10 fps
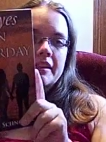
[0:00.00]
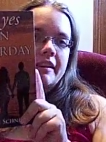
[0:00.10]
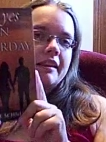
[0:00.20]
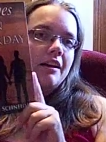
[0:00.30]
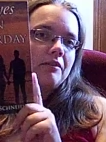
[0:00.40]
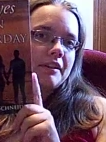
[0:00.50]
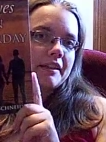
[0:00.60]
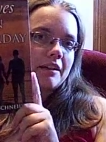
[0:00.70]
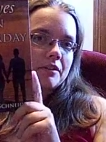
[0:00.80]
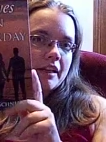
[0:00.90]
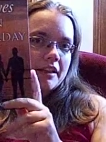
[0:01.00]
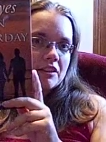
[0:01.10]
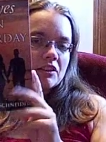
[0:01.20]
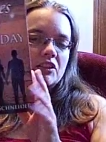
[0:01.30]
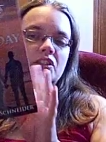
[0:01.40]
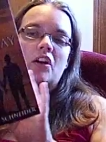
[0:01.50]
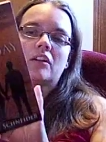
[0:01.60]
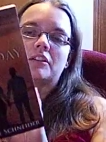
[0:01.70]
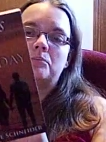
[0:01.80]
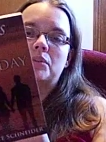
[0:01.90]
lovely cover and it's a
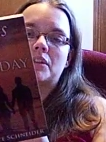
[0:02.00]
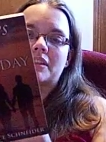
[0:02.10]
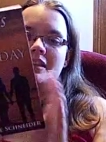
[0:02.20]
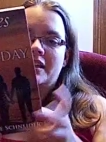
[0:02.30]
solid book.